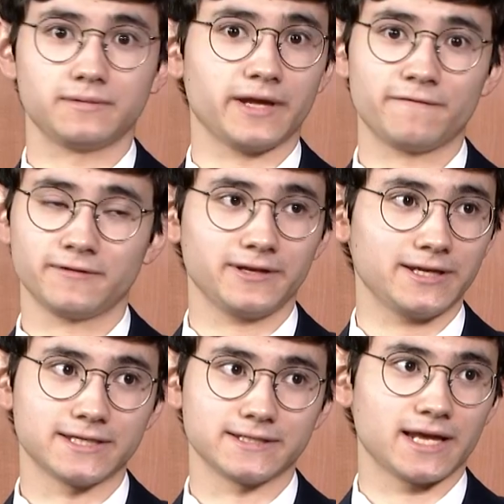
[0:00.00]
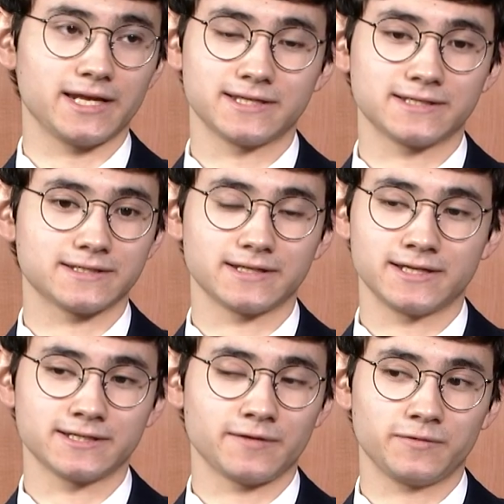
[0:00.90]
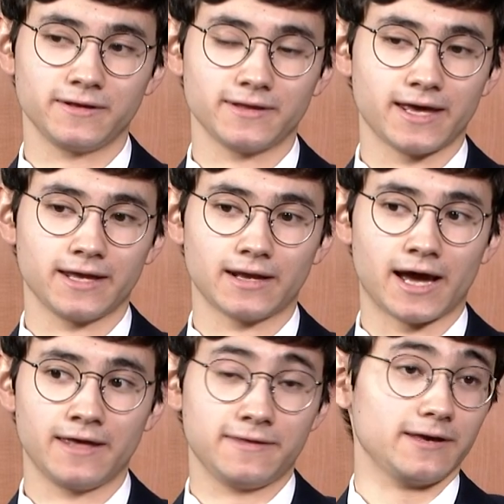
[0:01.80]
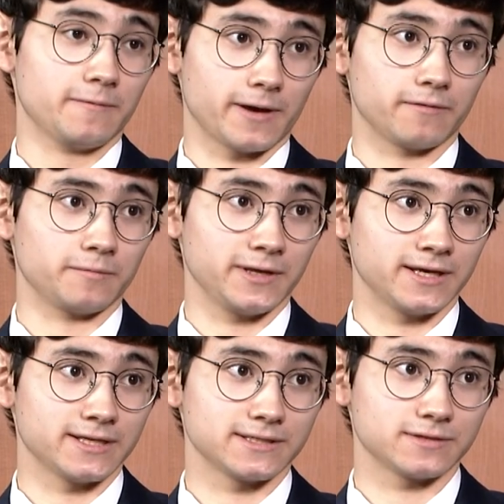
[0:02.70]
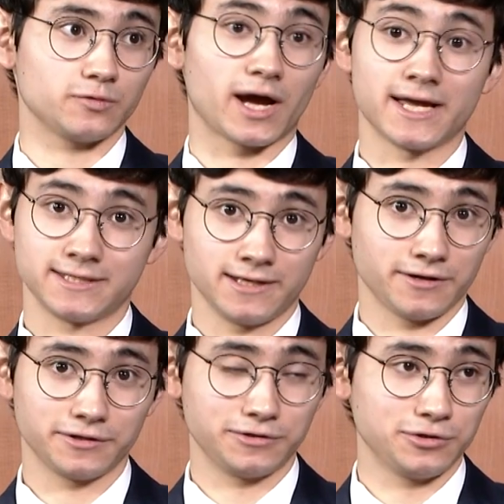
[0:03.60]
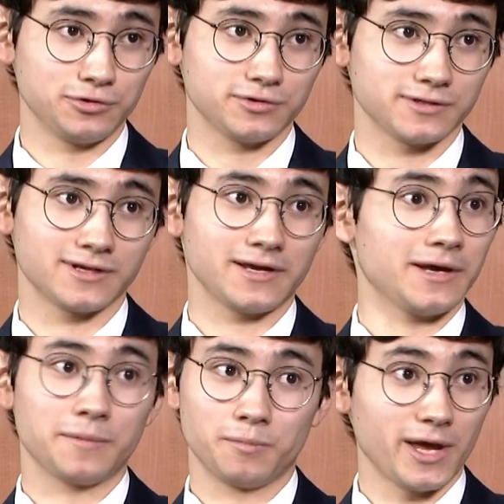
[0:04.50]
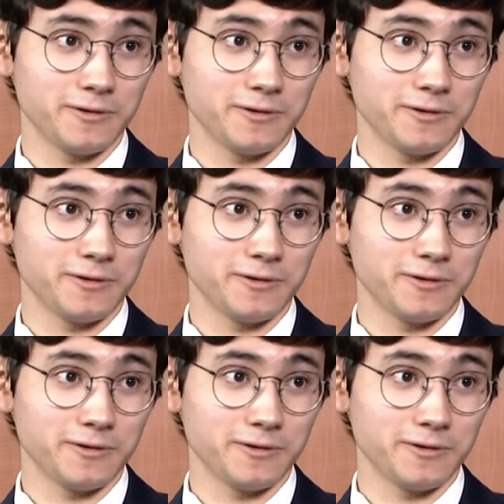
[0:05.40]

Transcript: definitely is, and it's something that I think about because I see it on the news. Many